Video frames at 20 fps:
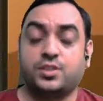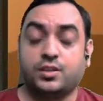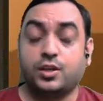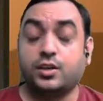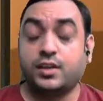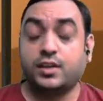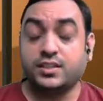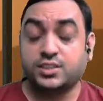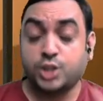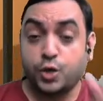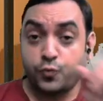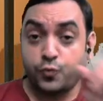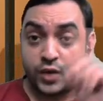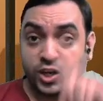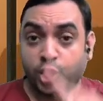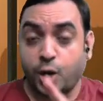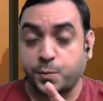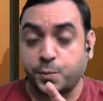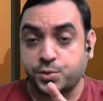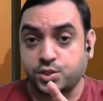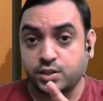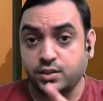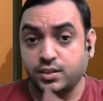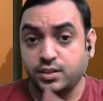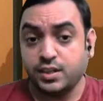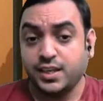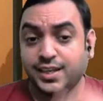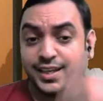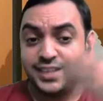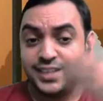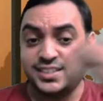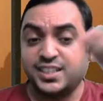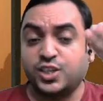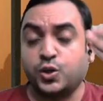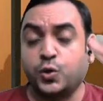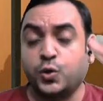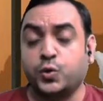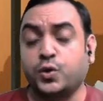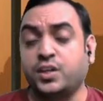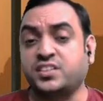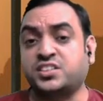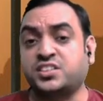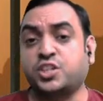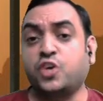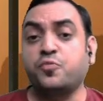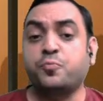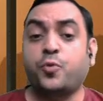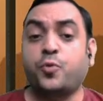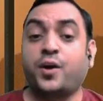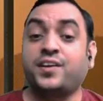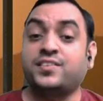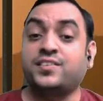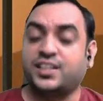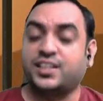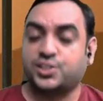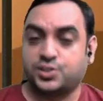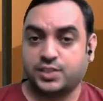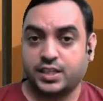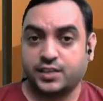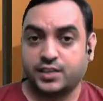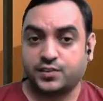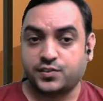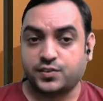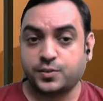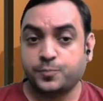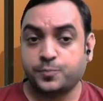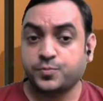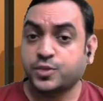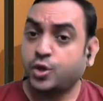or risk of one option is equal to risk of 0.6 shares.